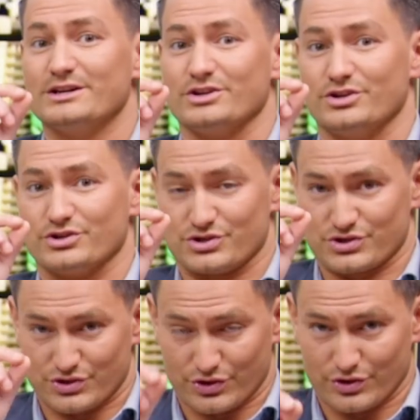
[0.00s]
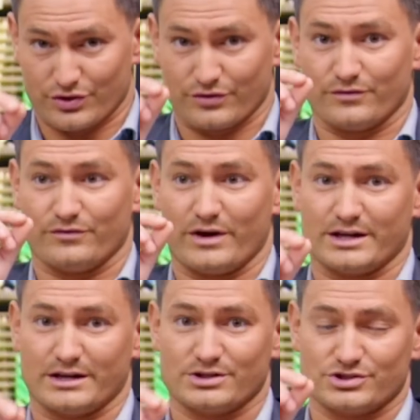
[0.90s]
deserve
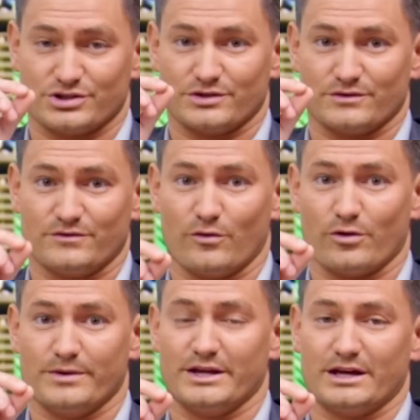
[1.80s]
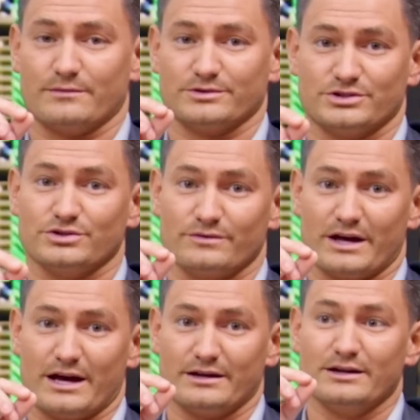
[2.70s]
recognition for being able to do
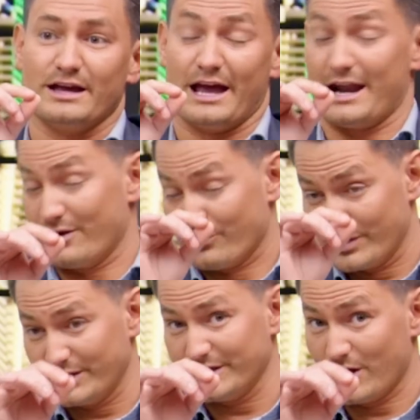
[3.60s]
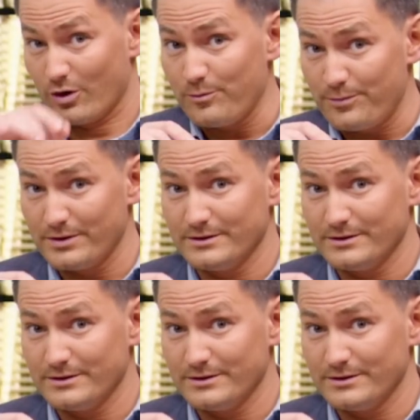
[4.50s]
that. And I really hope,